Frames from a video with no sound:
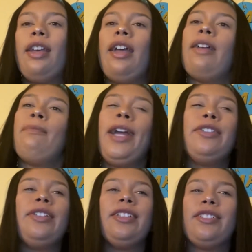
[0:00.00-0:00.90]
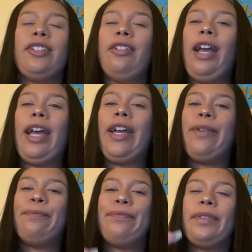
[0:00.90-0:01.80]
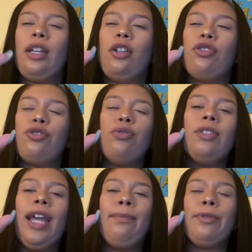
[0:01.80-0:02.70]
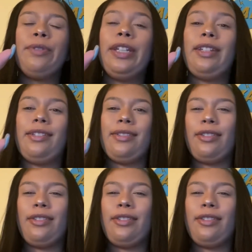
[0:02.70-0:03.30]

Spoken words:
Mind you, this girl had 2 Lime-A-Ritas.